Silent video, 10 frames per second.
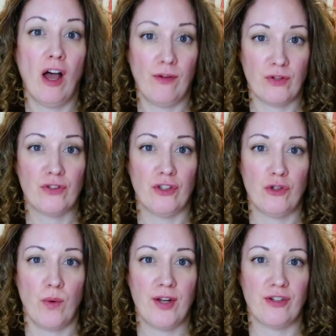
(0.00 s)
of your
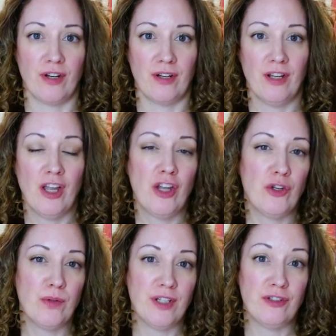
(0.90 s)
situation.
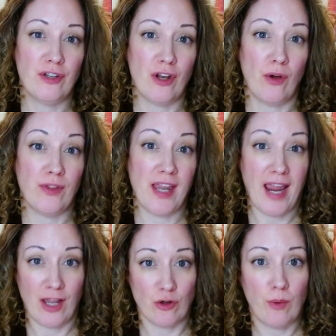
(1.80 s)
You need to know the
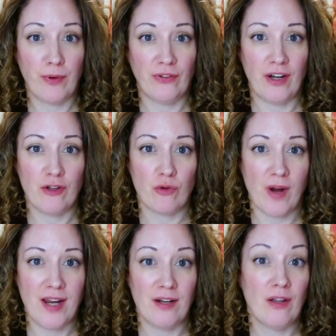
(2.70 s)
annual percentage
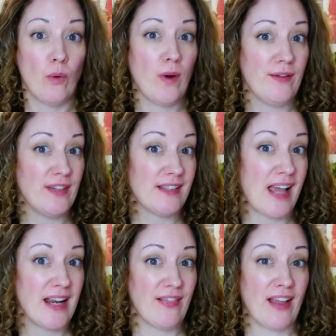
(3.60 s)
rate. We've
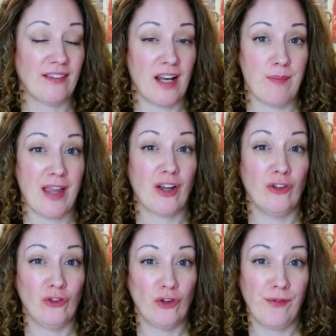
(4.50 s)
decided that's going to be a
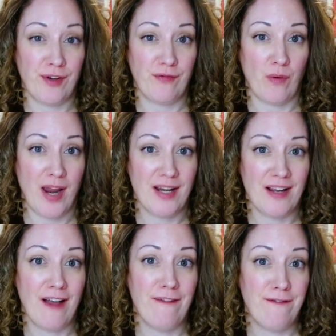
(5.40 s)
conservative rate
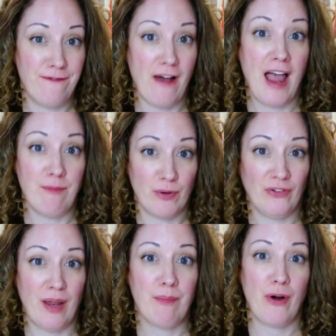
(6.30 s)
of
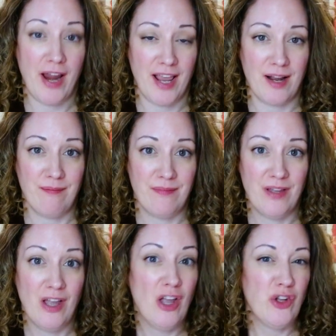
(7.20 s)
5% per annum.
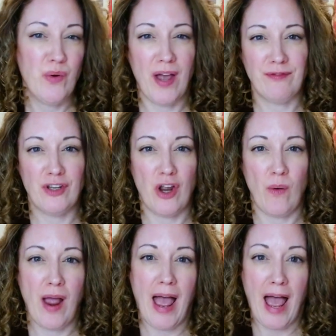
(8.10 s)
You have to
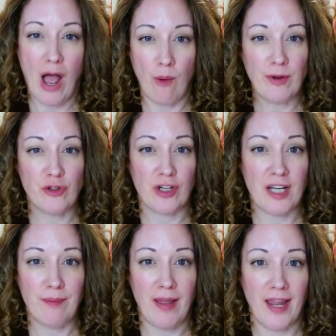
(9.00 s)
know how much you're
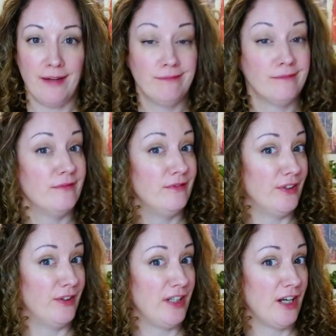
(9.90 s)
getting paid,
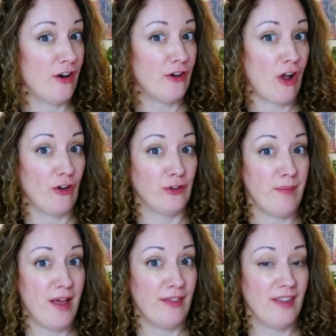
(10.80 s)
$1,500 a
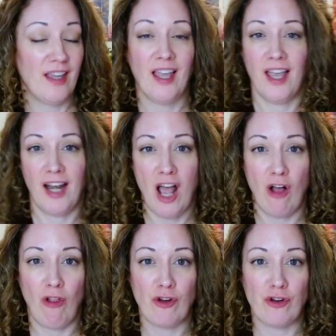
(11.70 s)
month, and
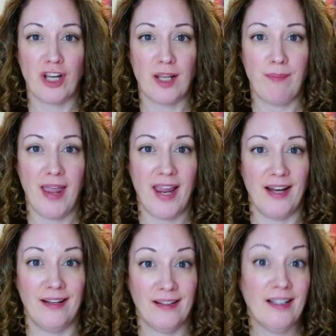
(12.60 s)
how long you're getting
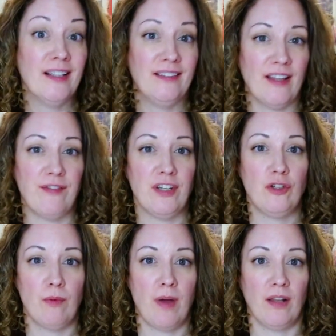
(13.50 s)
paid,
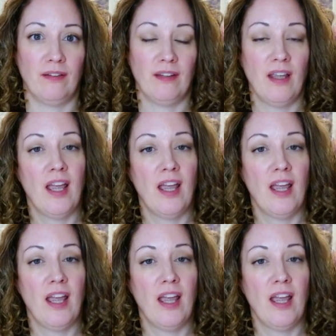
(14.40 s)
72 months.